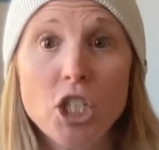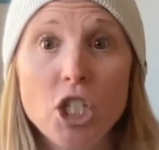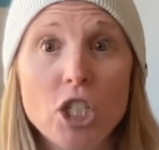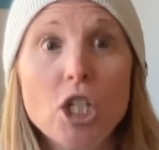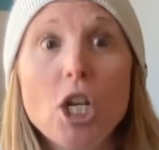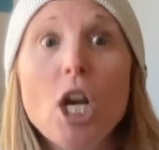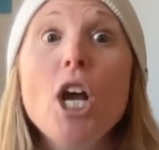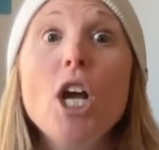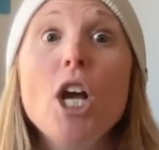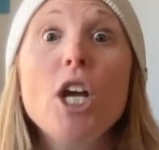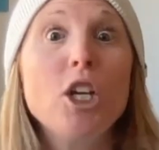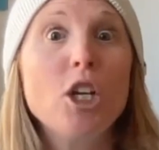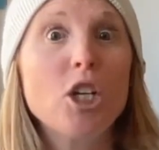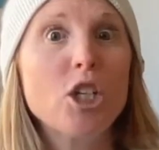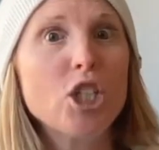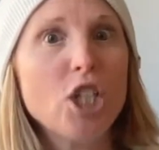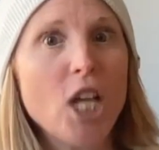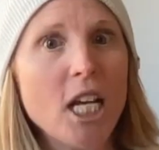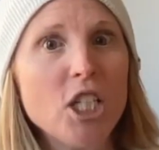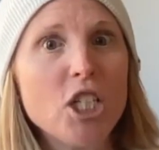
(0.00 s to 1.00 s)
It's just
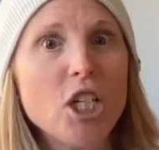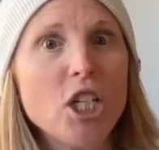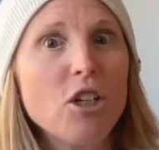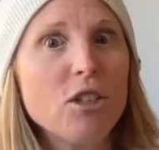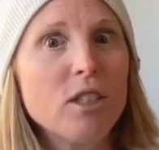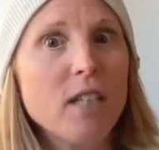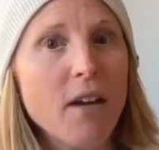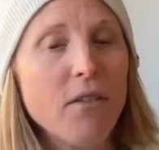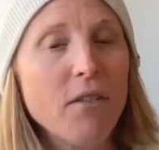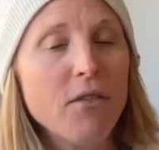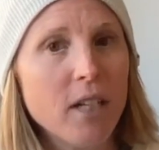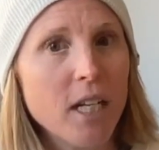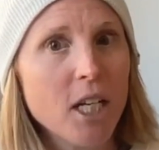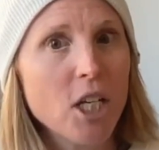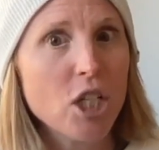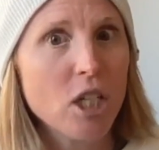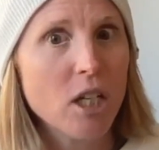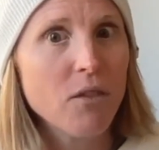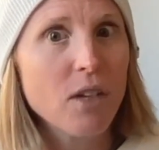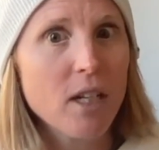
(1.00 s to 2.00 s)
you're changing your
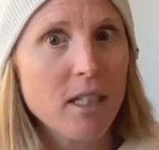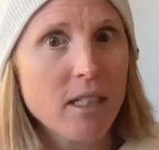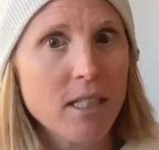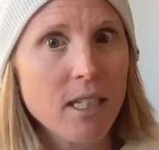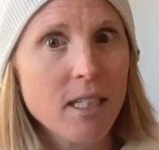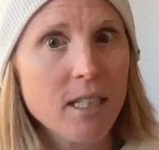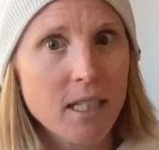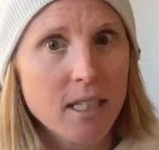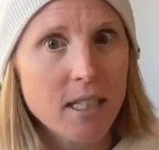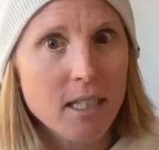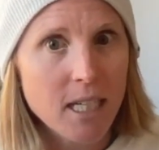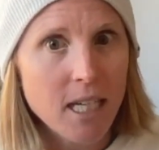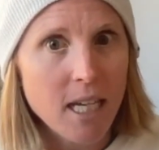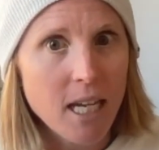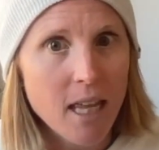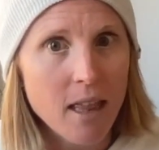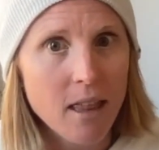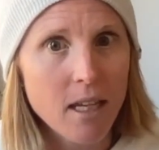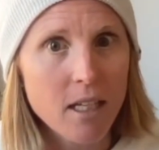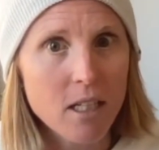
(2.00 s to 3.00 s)
definition of
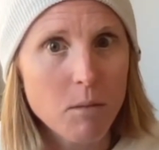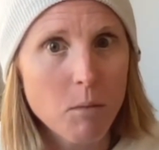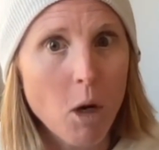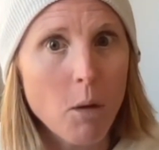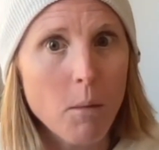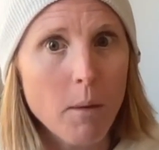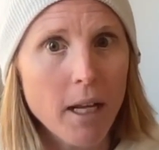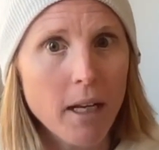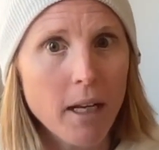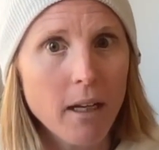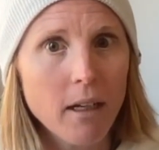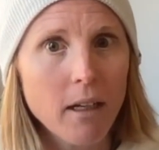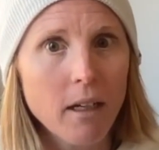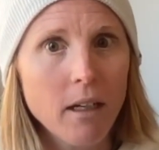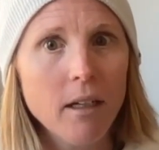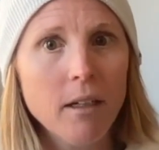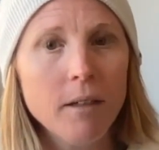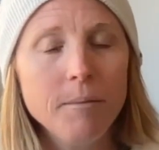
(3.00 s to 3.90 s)
consistency in this moment.